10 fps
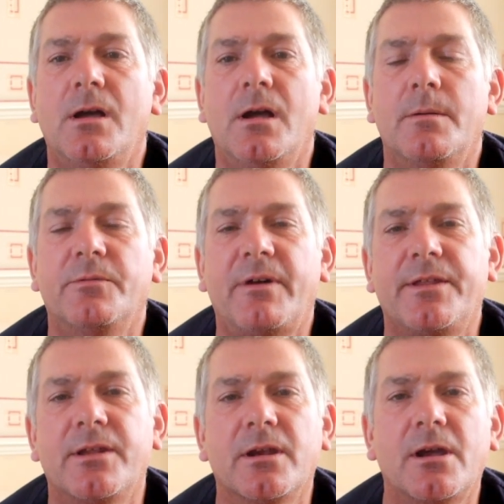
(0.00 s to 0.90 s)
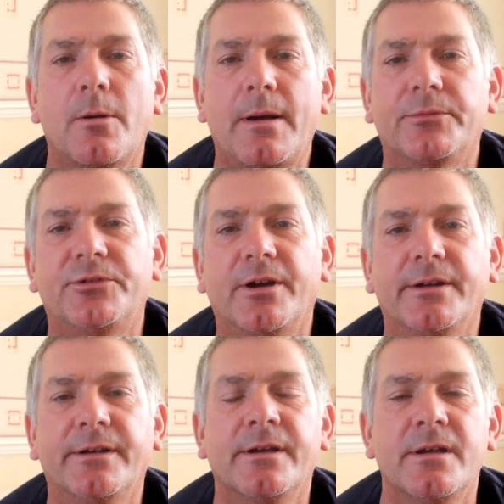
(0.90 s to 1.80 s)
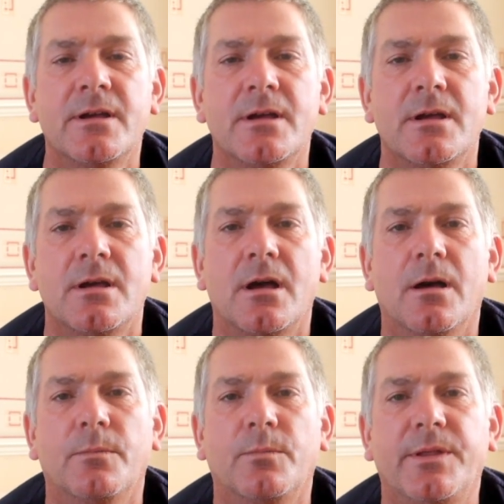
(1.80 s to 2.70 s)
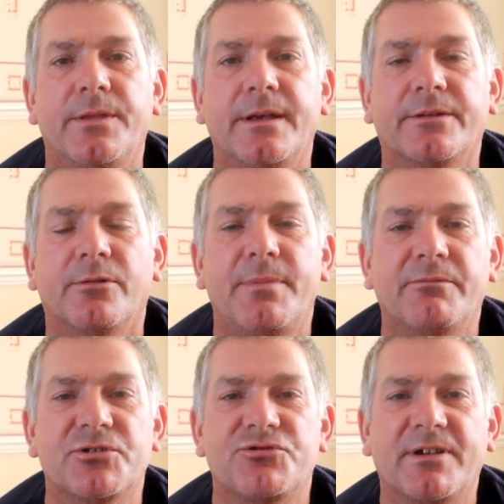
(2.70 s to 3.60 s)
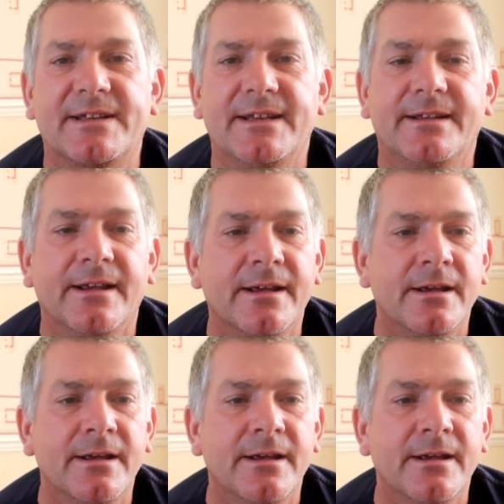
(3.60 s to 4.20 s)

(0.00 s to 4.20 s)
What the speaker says: And rather than go outside when things are a bit restricted,